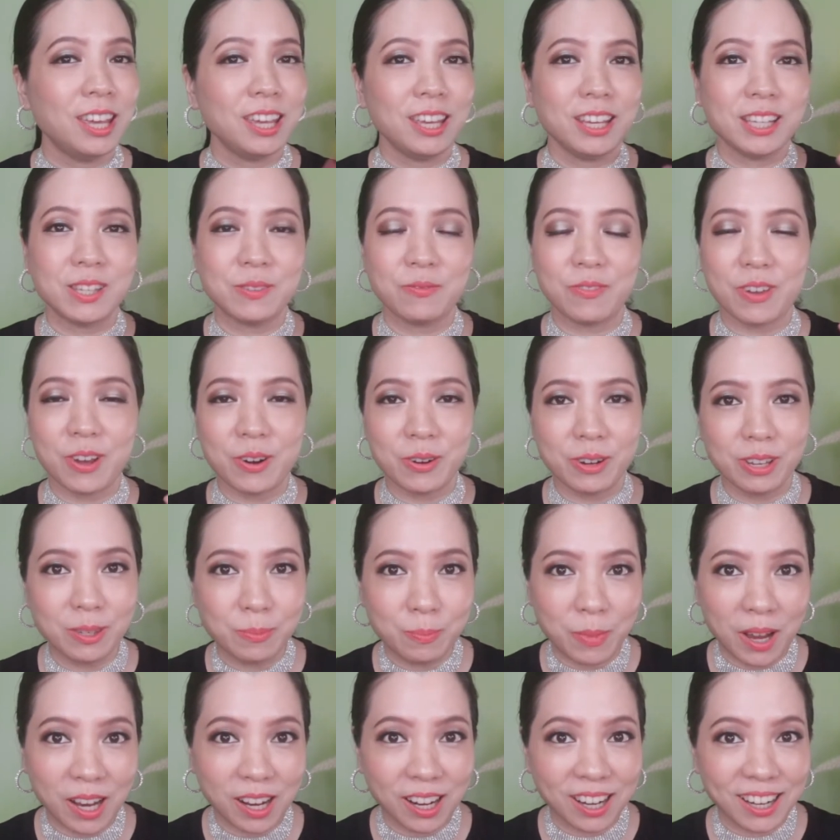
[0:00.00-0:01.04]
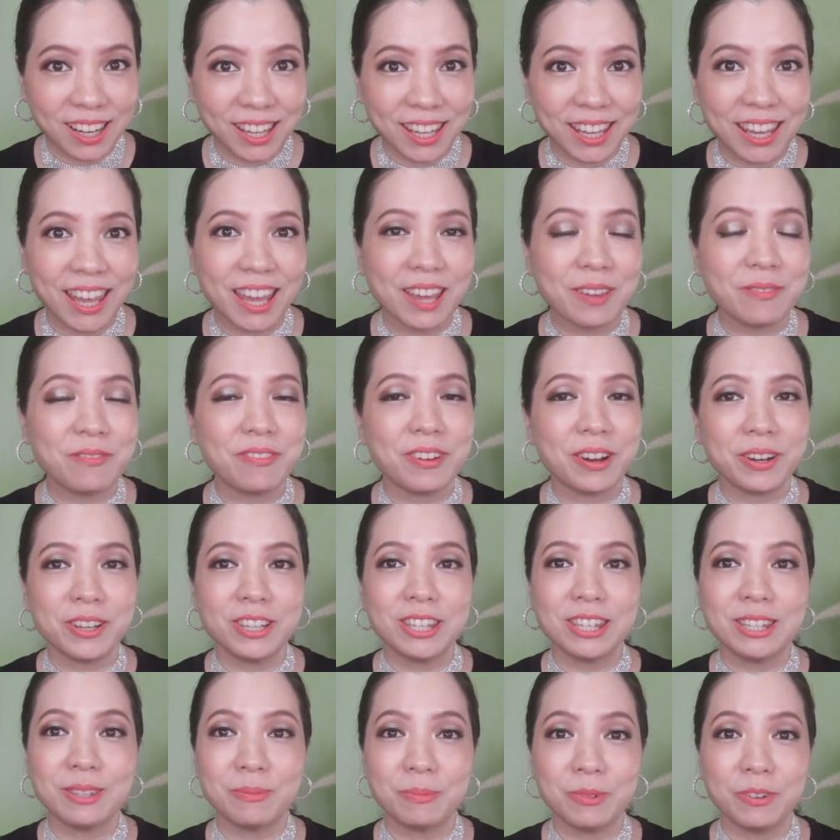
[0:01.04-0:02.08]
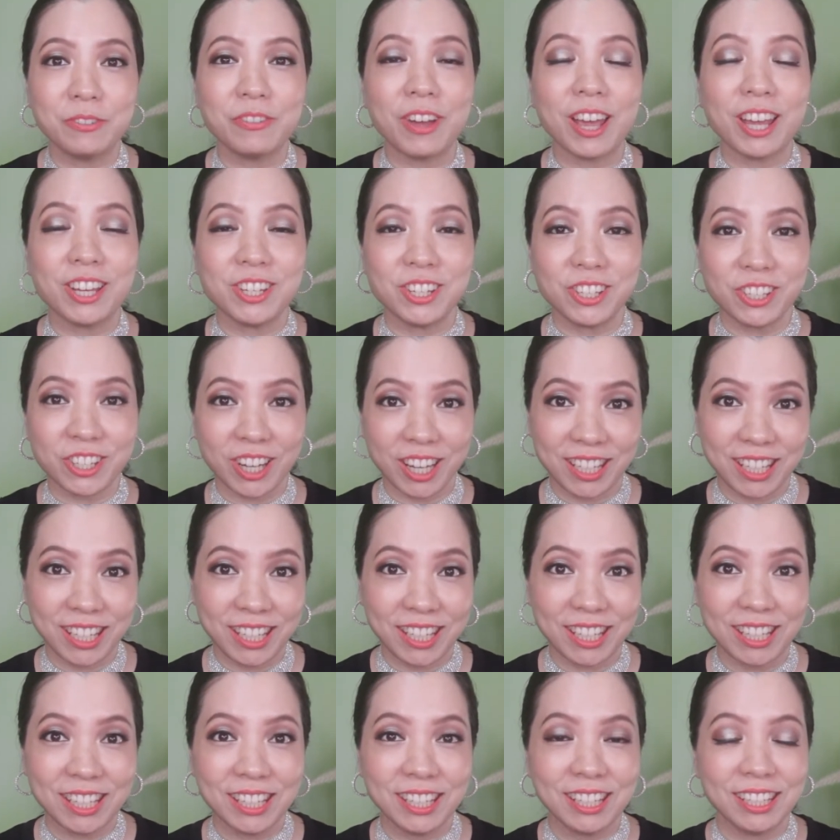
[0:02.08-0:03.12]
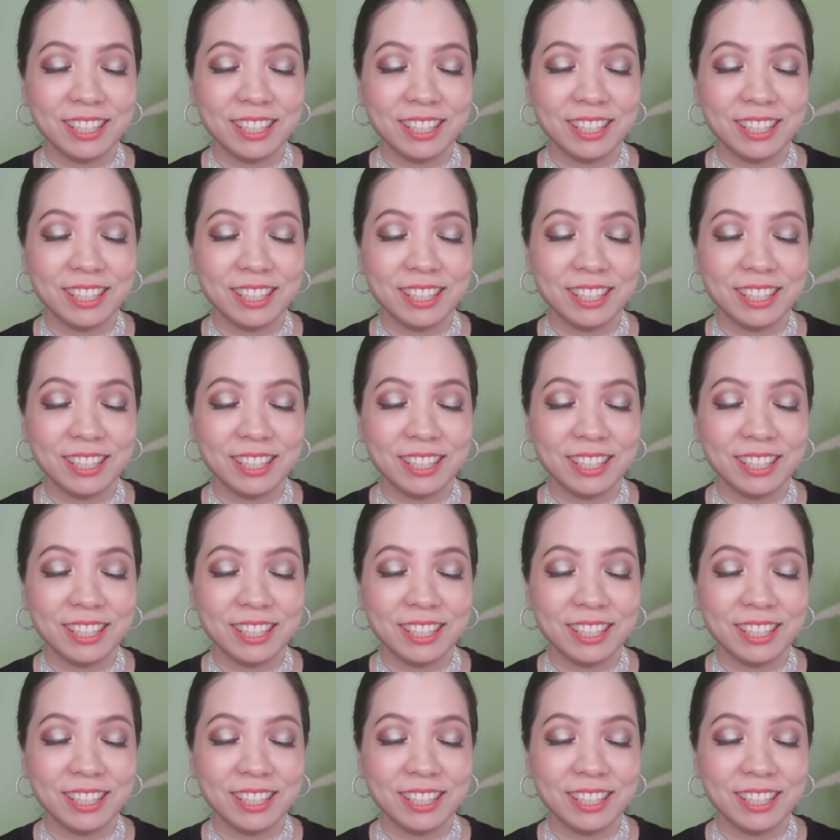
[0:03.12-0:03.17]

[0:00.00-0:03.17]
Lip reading: It's very sparkly and very smooth and shiny.